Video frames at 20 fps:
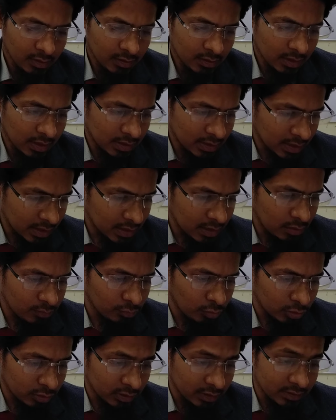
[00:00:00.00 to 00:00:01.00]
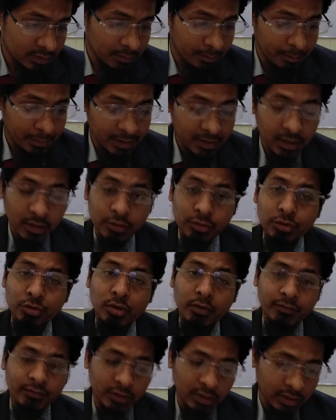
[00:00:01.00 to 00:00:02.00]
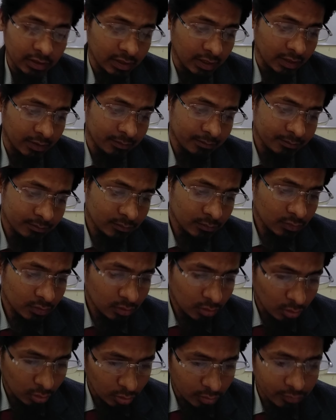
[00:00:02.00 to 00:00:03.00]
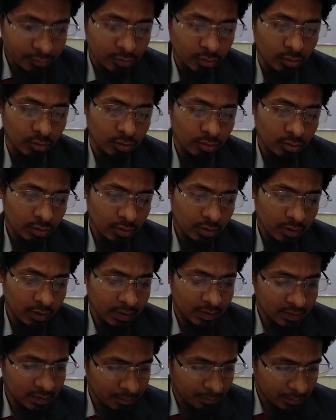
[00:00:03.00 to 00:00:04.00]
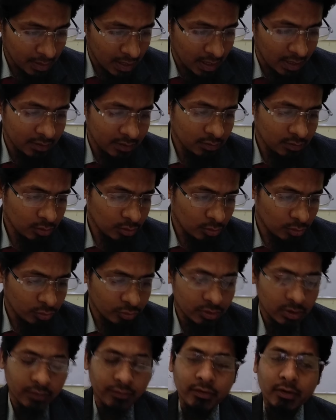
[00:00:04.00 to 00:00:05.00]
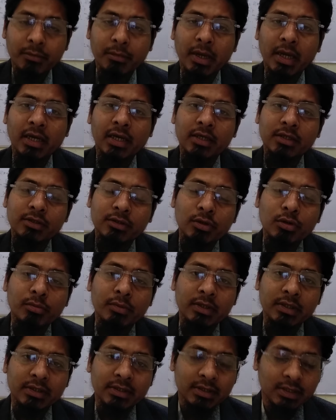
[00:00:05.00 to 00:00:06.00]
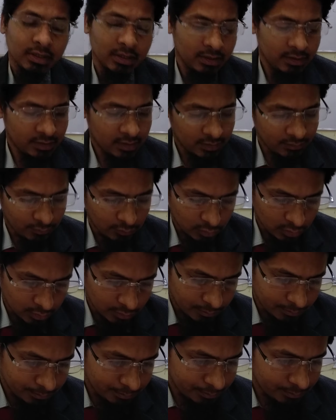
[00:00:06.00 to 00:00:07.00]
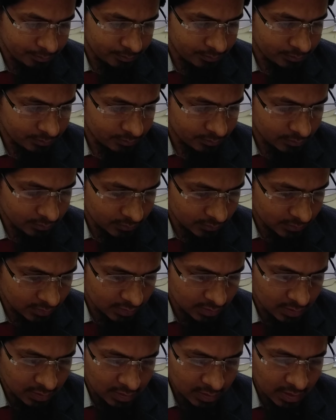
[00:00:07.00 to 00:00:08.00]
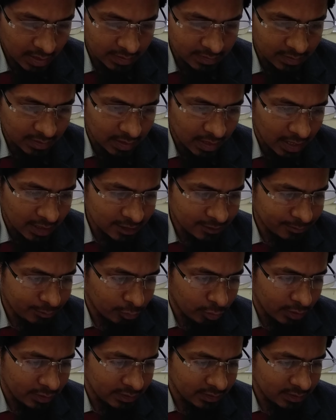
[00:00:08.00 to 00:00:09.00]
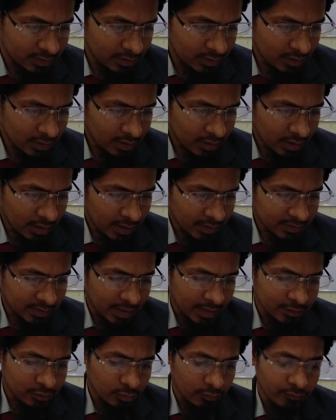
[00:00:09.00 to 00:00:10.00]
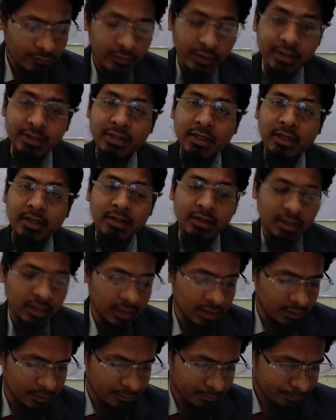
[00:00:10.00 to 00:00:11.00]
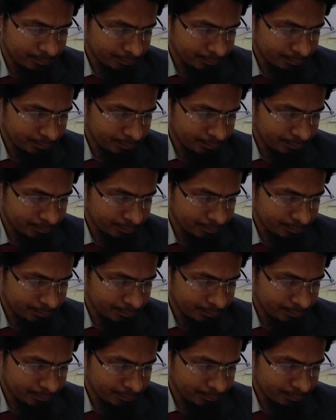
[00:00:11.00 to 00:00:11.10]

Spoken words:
The underground water is a major source of drinking. Also, it is a man who suffer by consuming such water. That's the last point, hazards of waste in air.